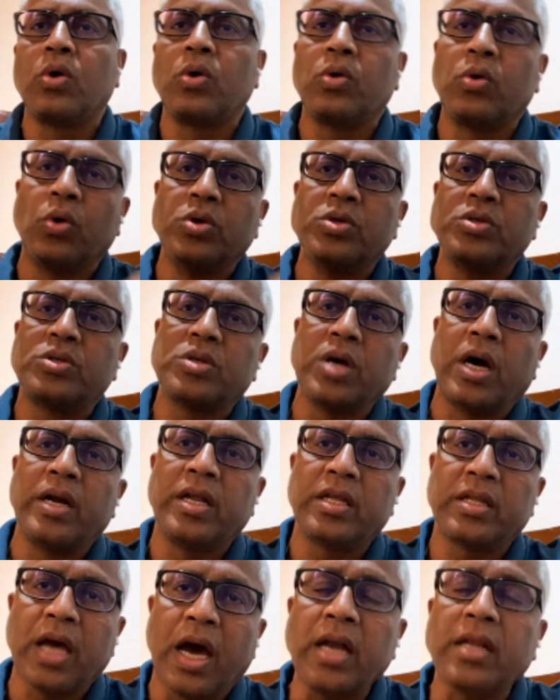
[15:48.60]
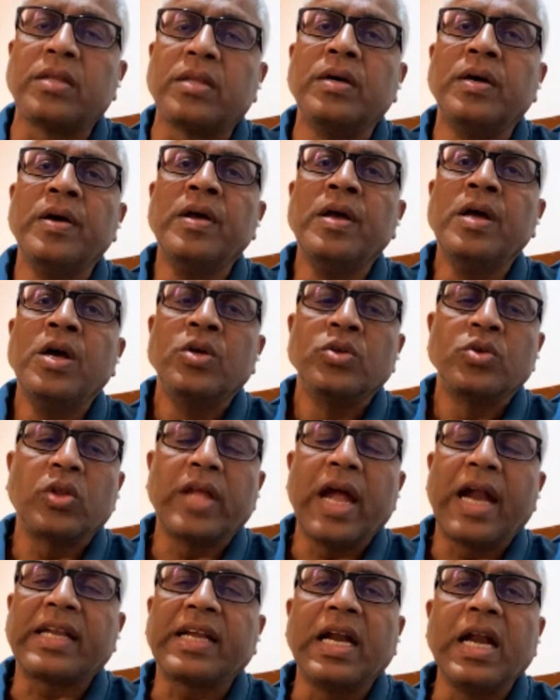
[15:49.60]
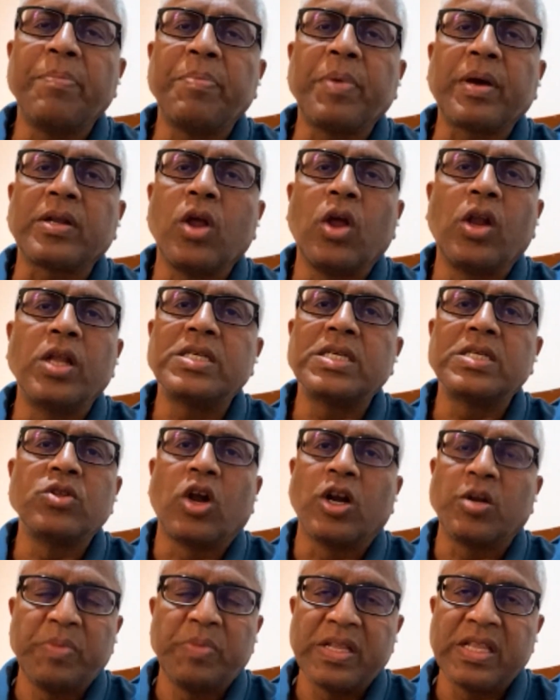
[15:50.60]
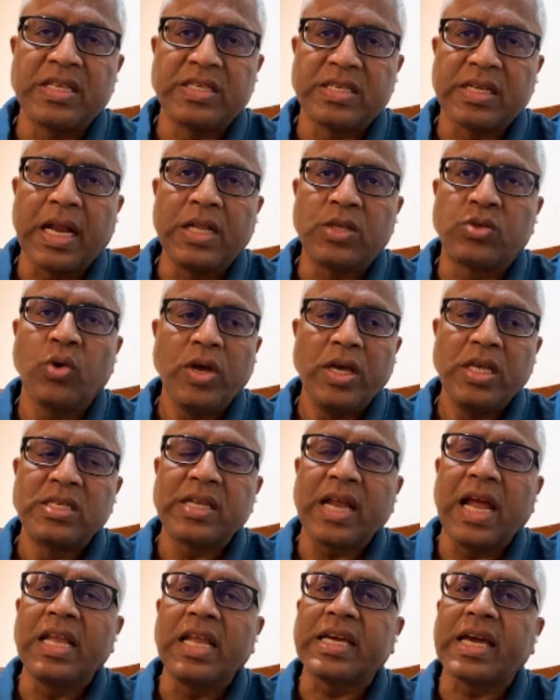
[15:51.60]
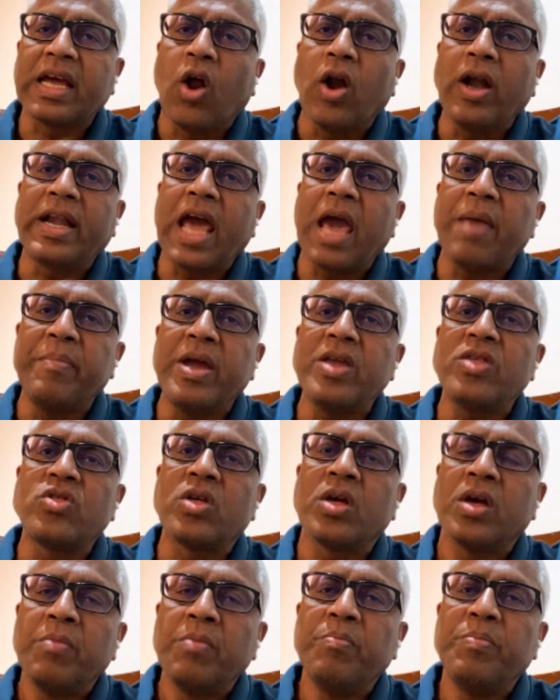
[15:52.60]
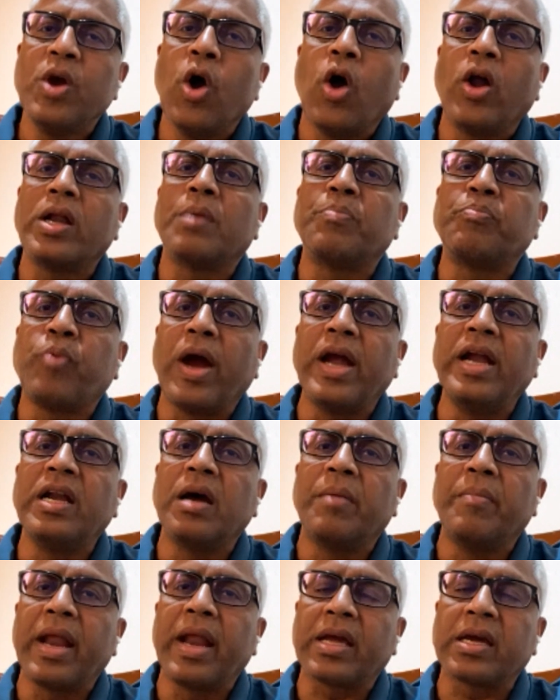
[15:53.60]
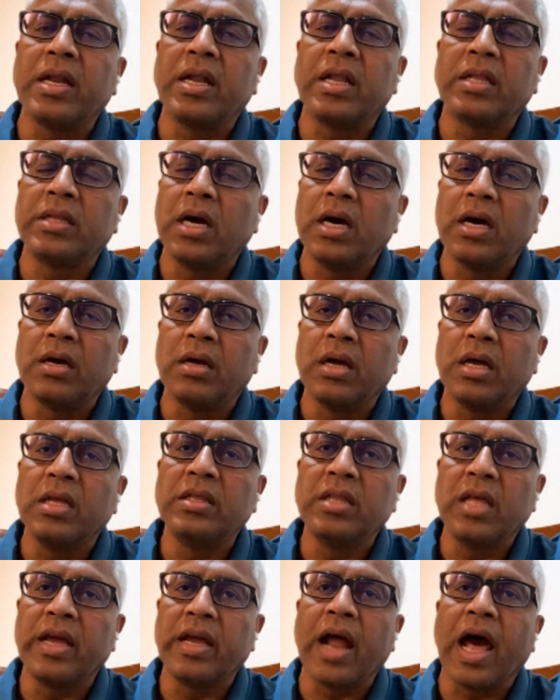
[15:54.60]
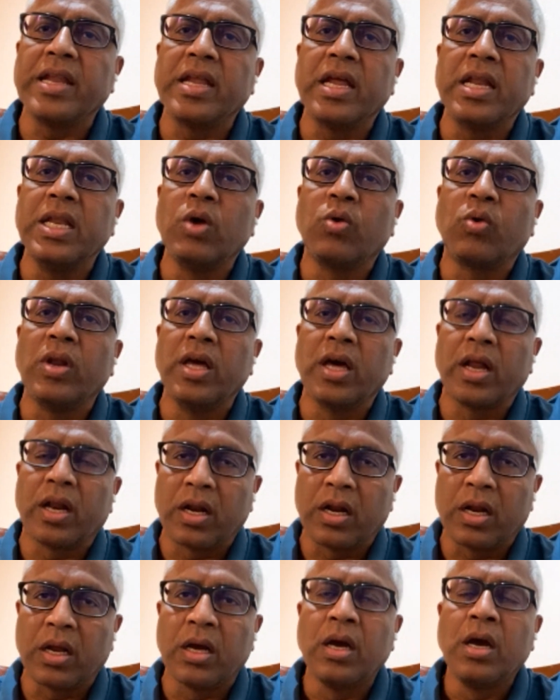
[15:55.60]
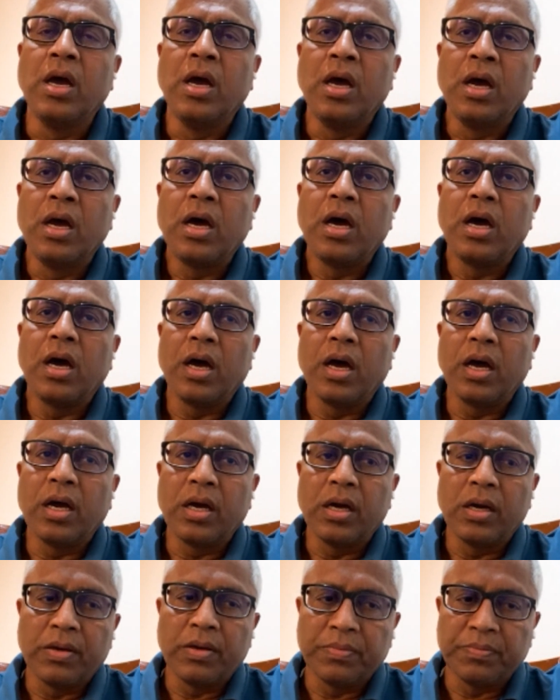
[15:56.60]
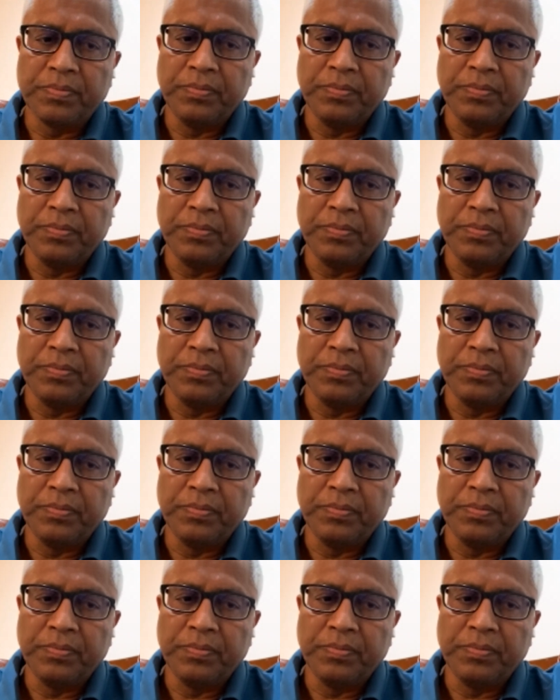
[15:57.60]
goes under the earth. So that kind of technology is not with Israel. So Israel cannot damage beyond a point the Iranian nuclear uh,